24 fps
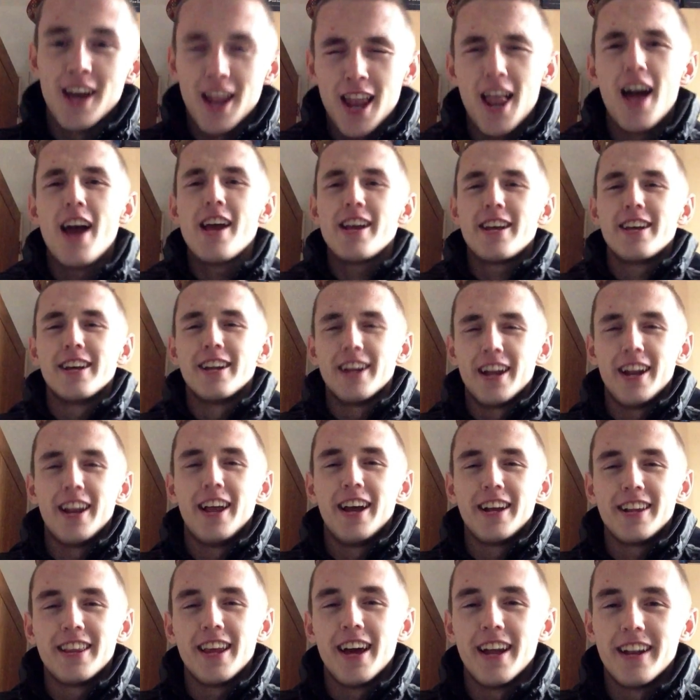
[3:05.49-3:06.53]
I like it, I
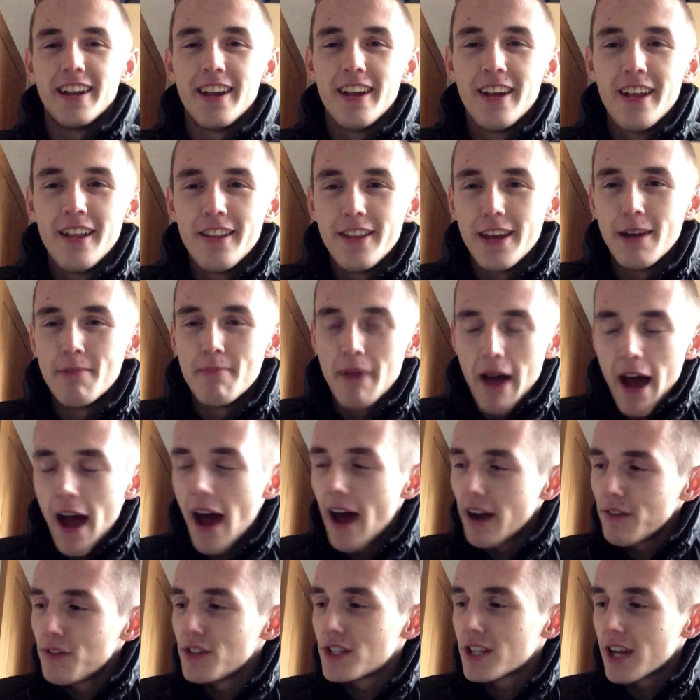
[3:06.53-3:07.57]
like that
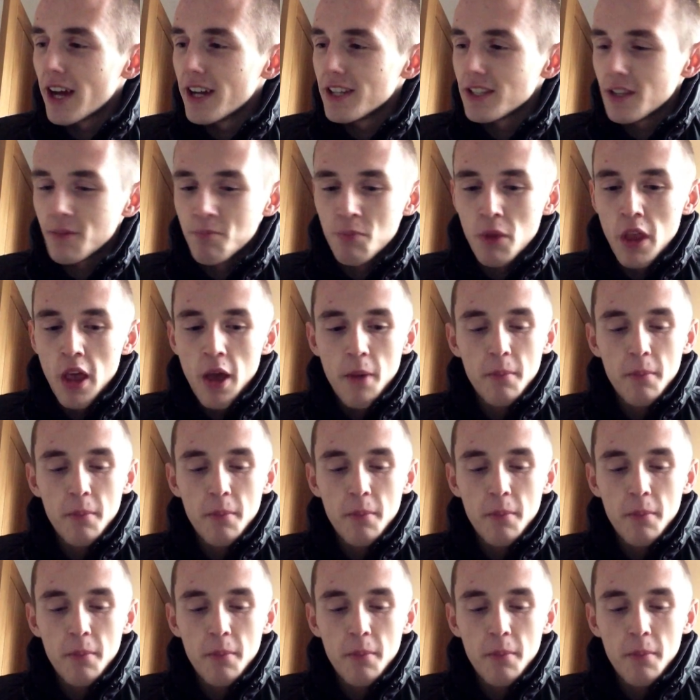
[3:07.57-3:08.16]
advertising.